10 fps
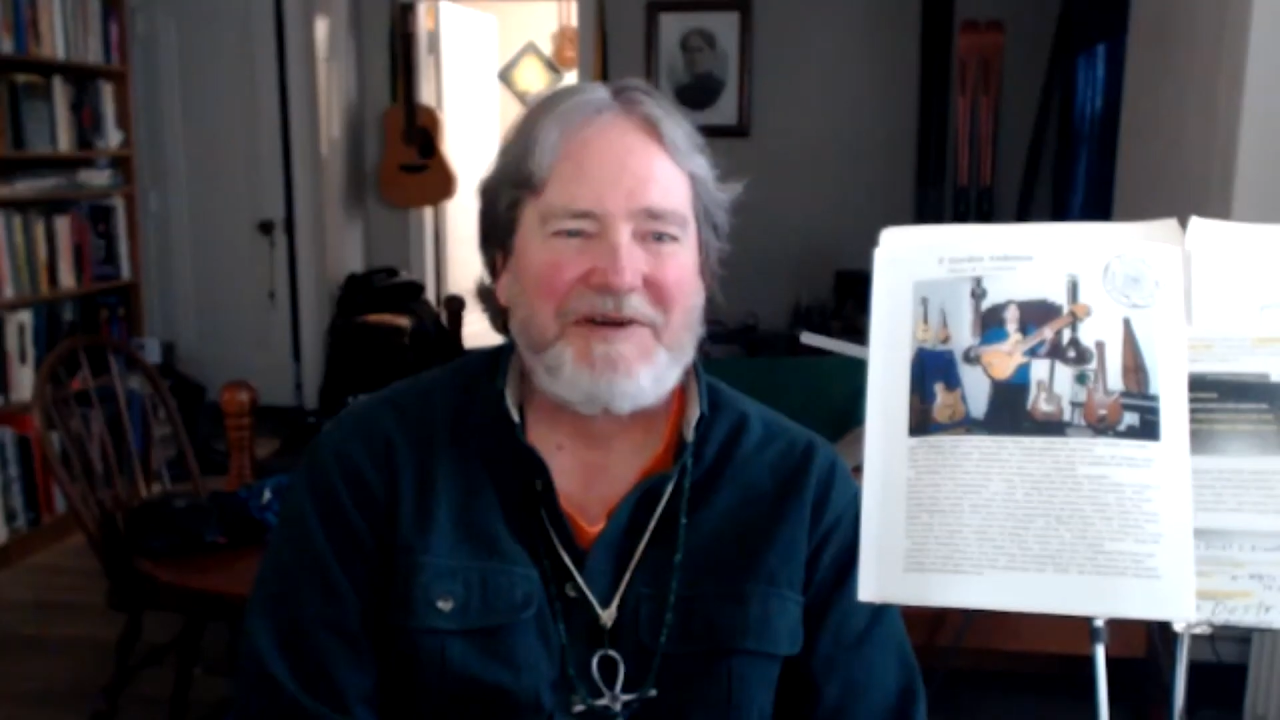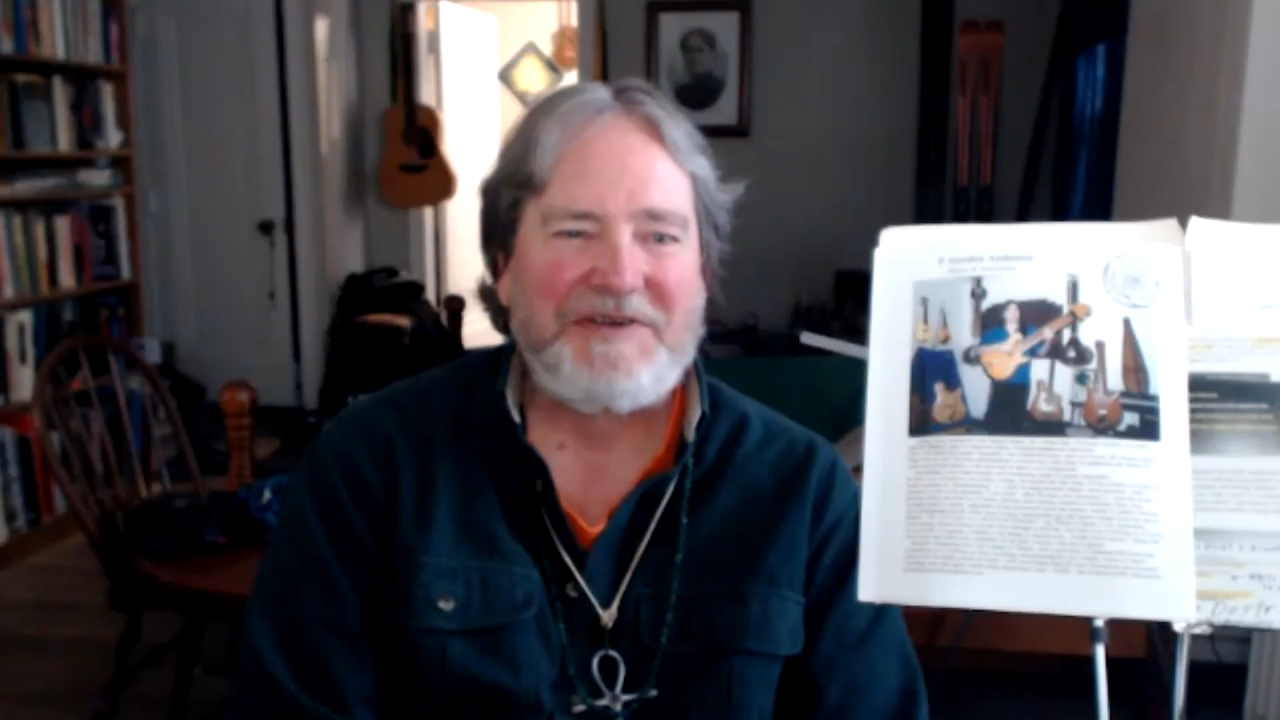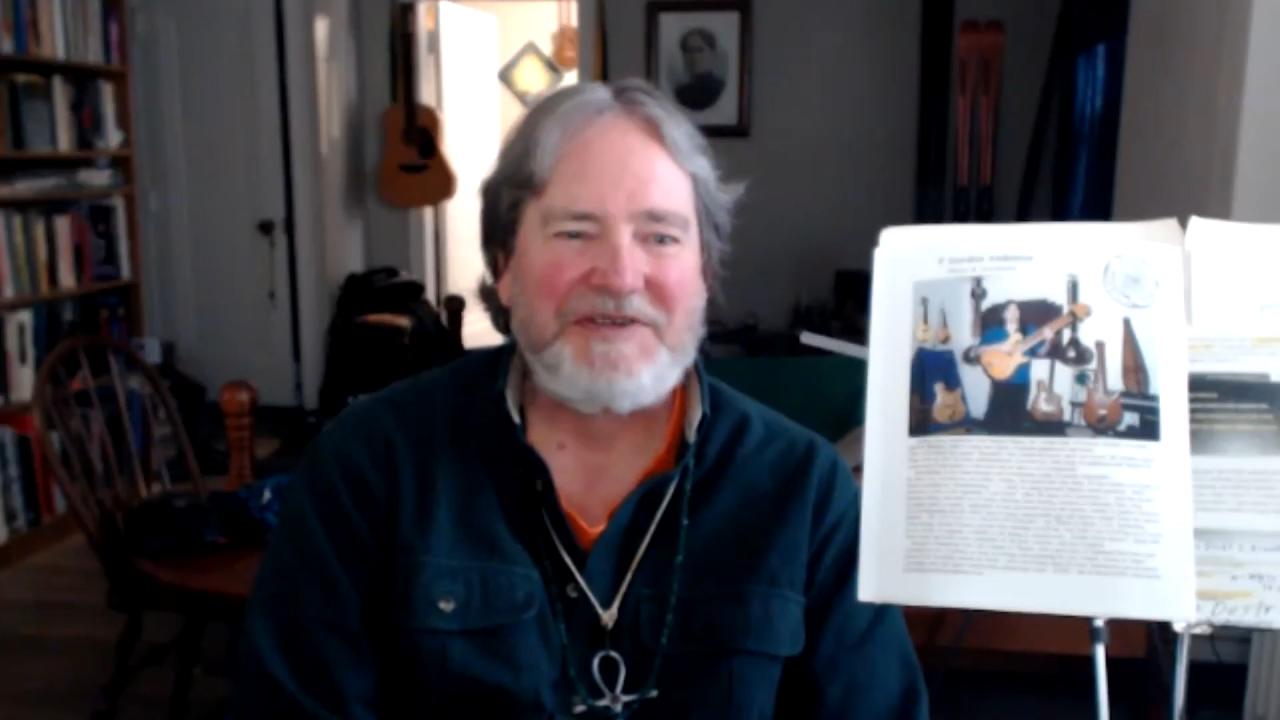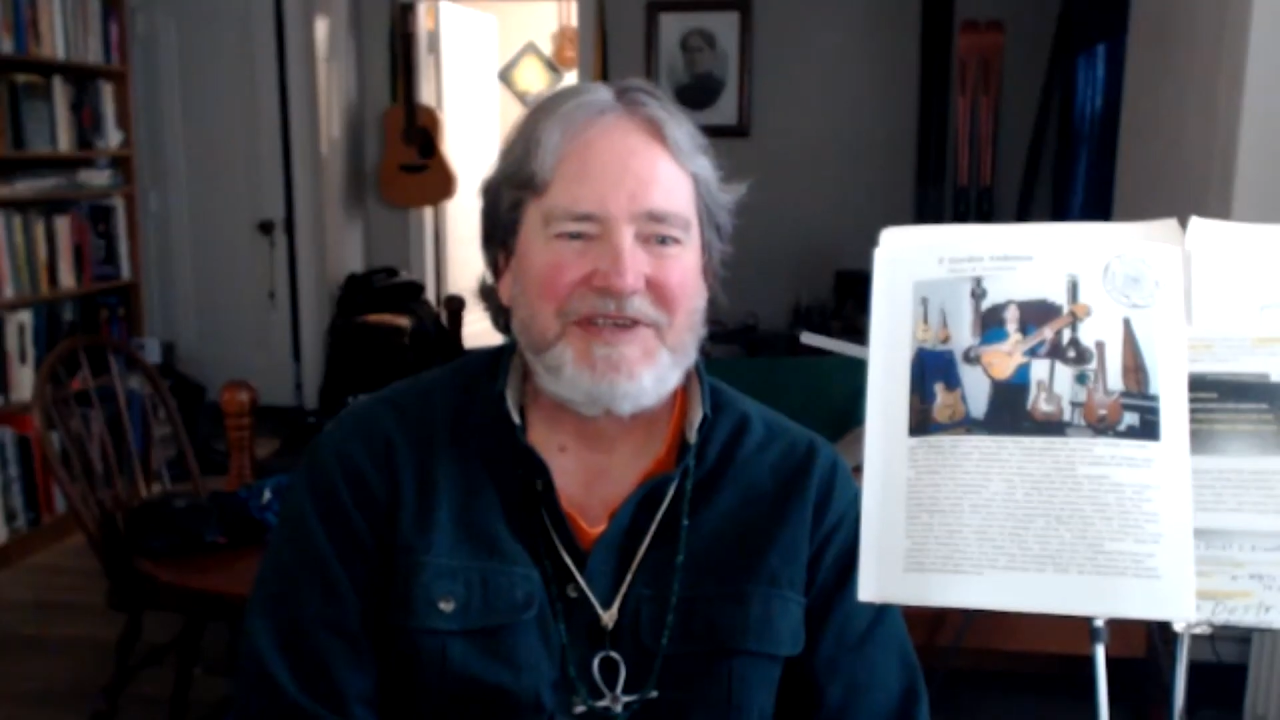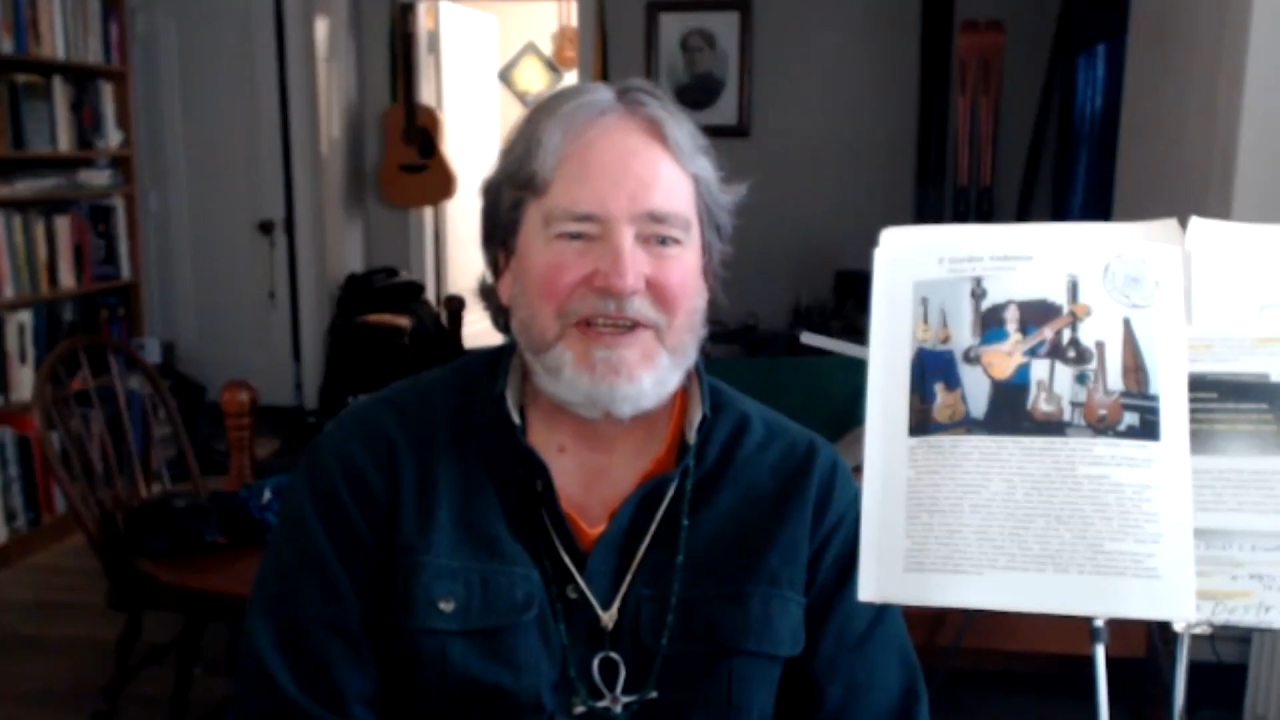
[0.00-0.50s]

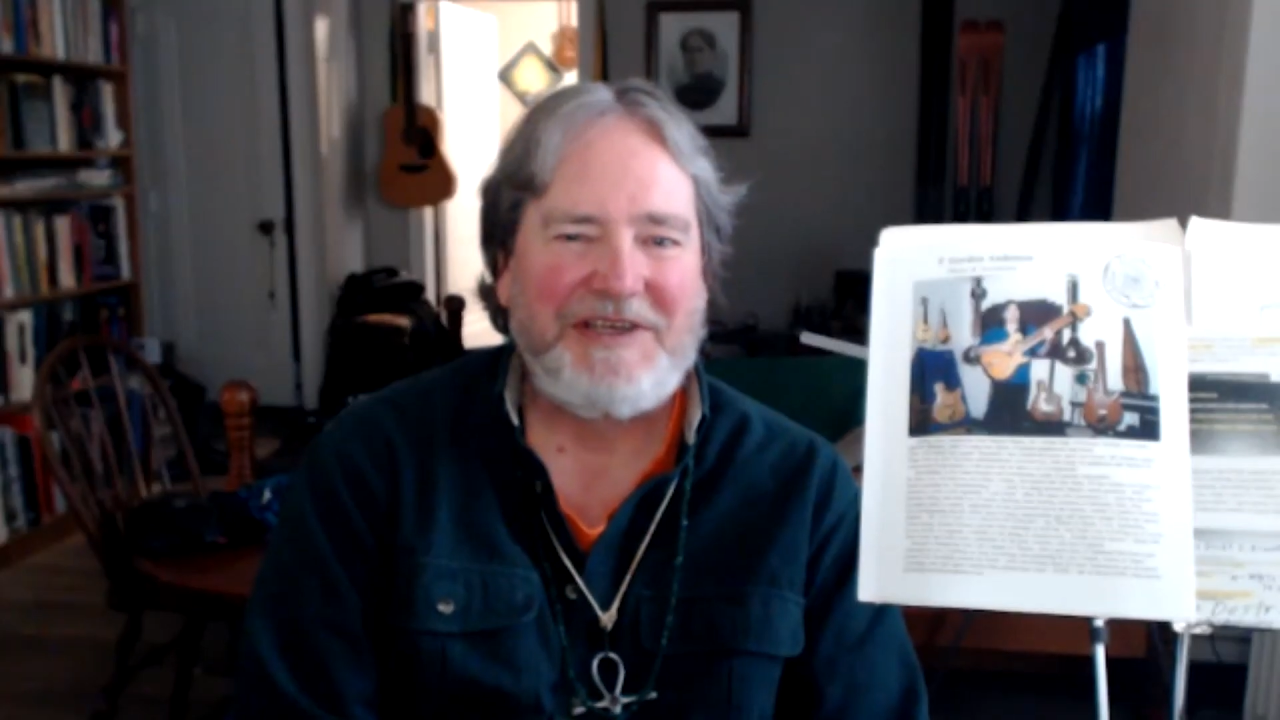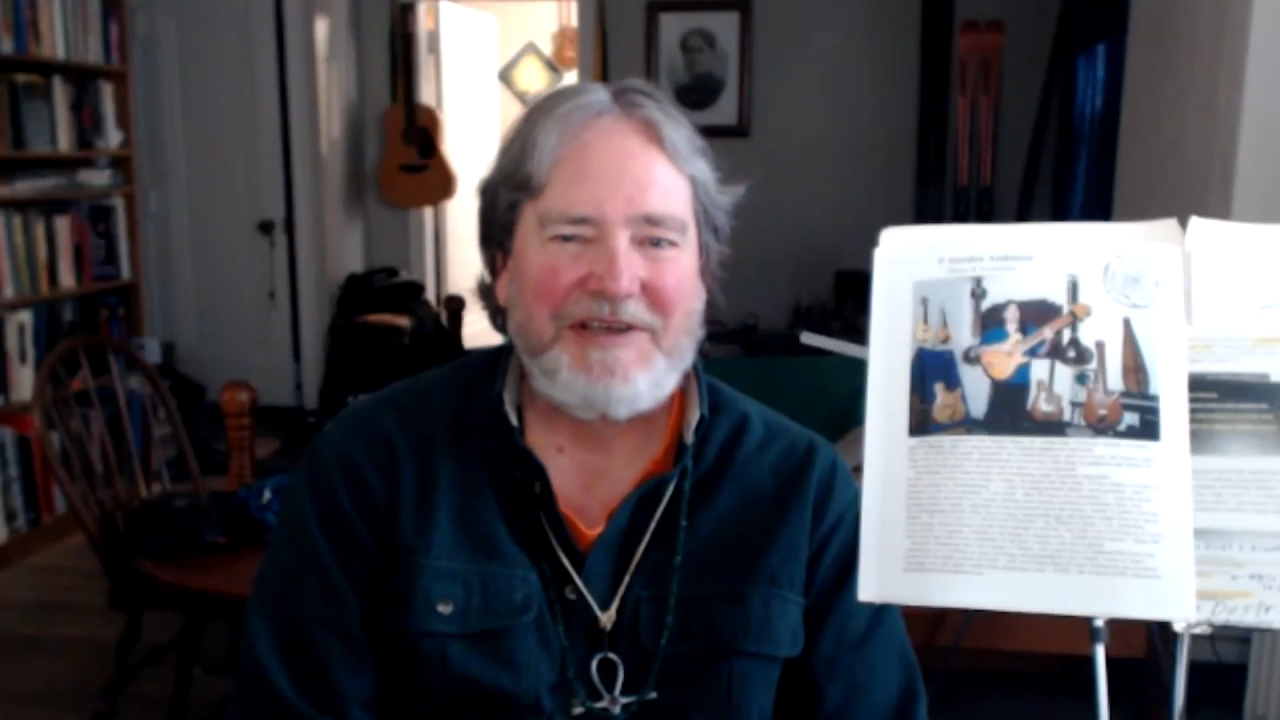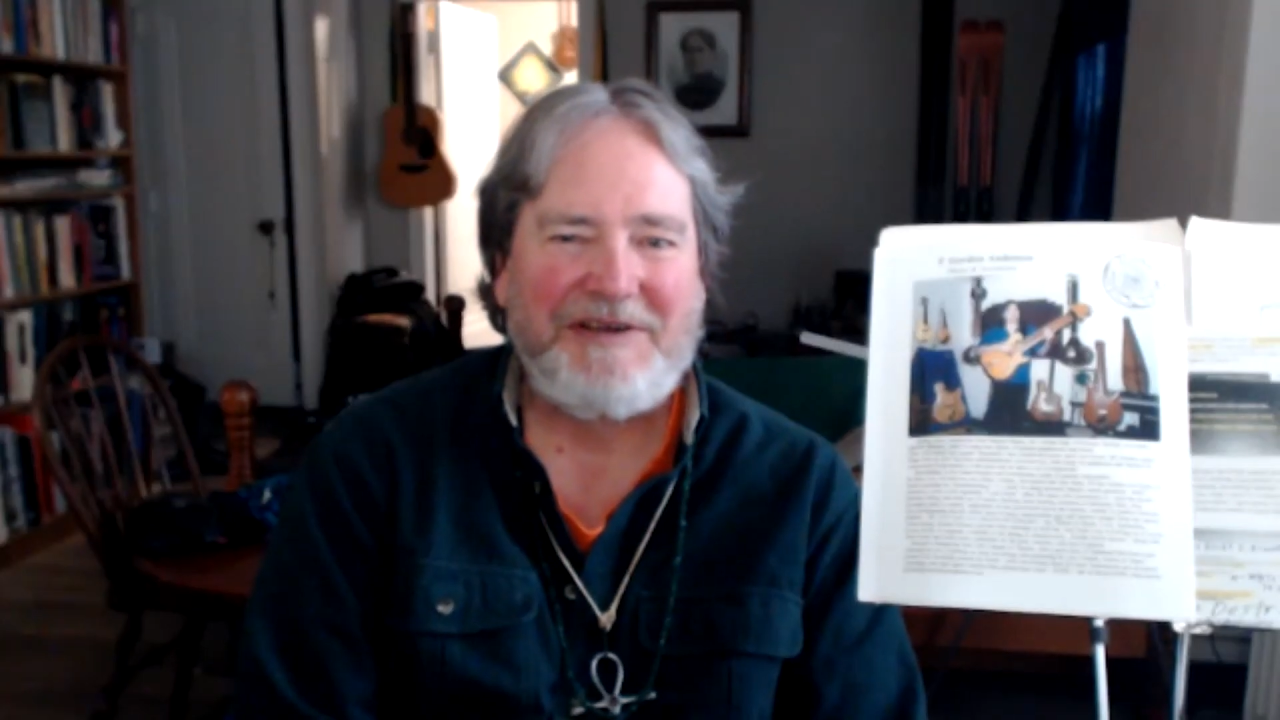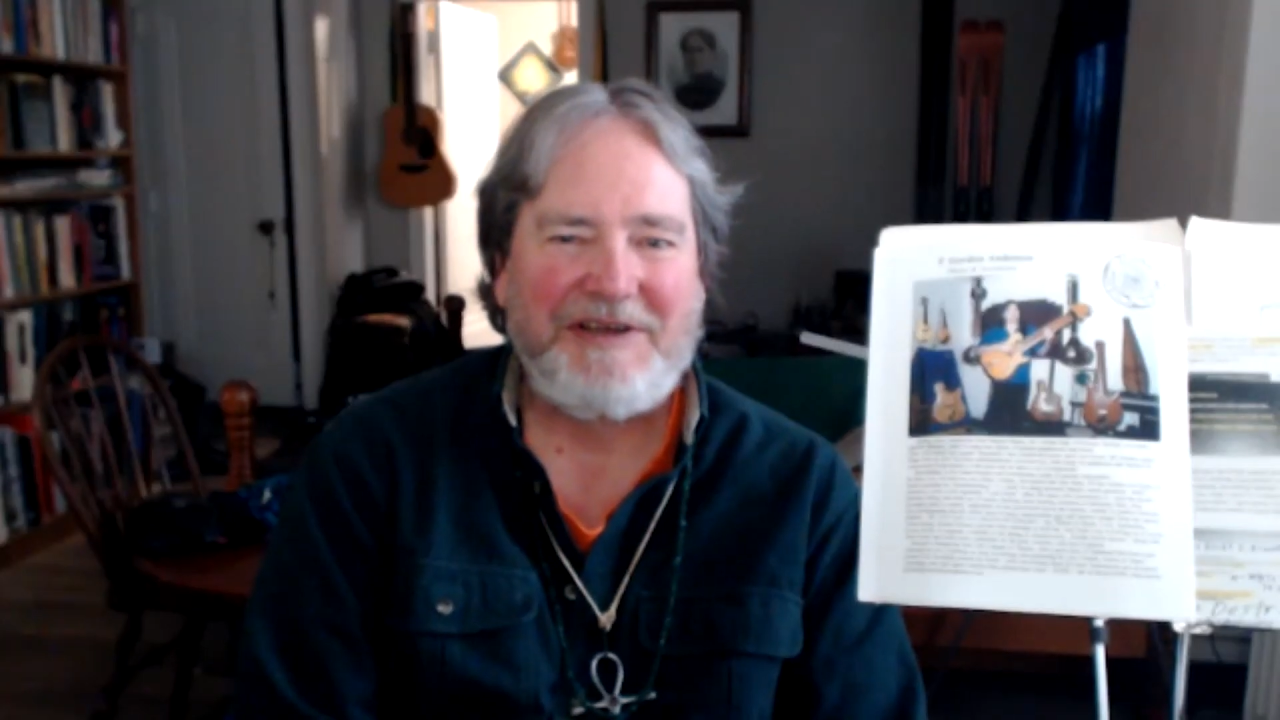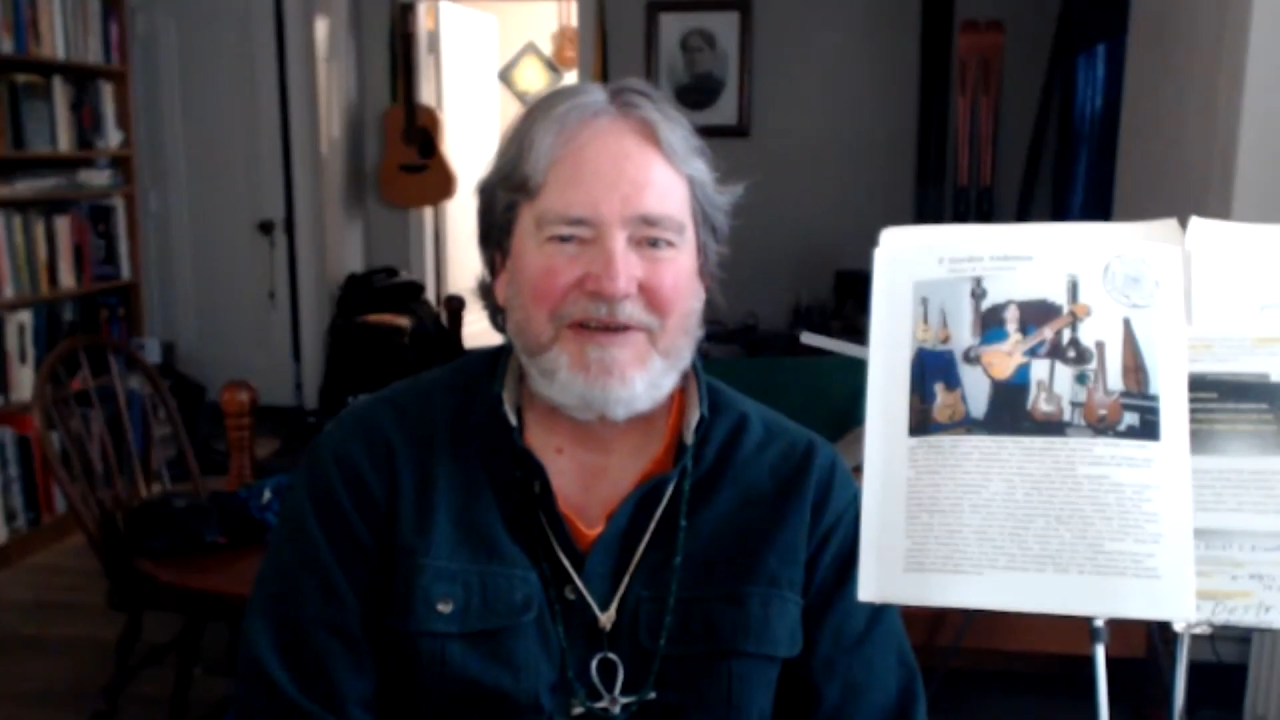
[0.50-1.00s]
is taking